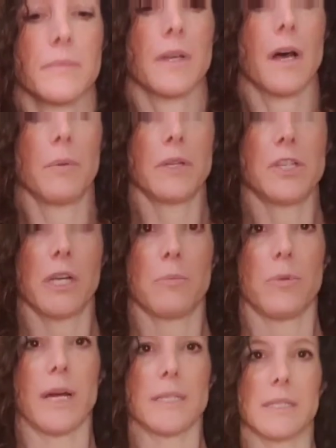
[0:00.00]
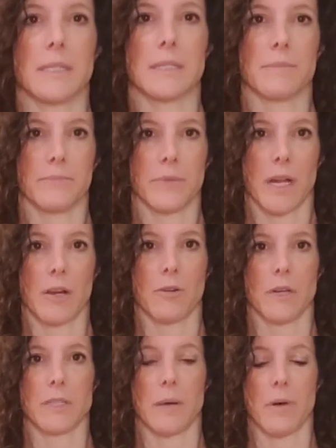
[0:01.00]
a couple of chicken breasts that I
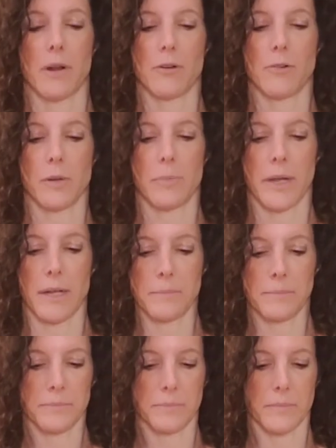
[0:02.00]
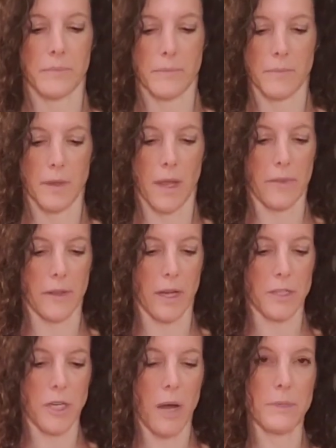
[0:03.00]
grilled up on our grill pan, and then
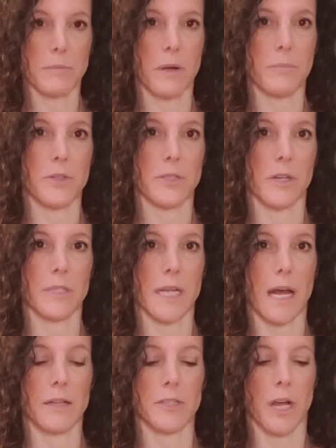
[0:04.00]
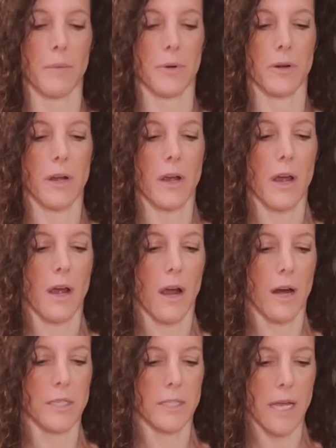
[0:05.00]
I chopped them up using our salad chopper.
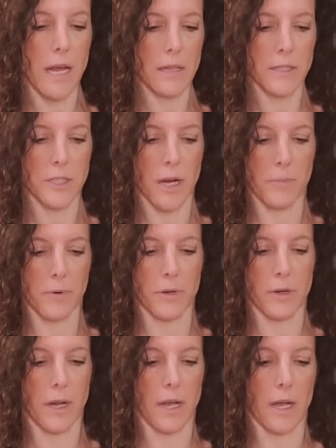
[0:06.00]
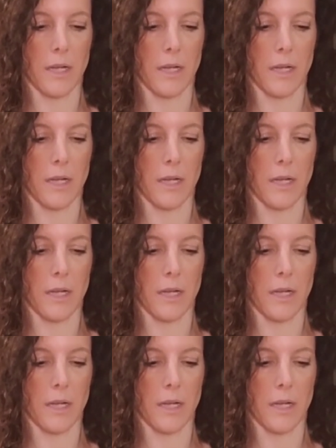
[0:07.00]
Our salad chopper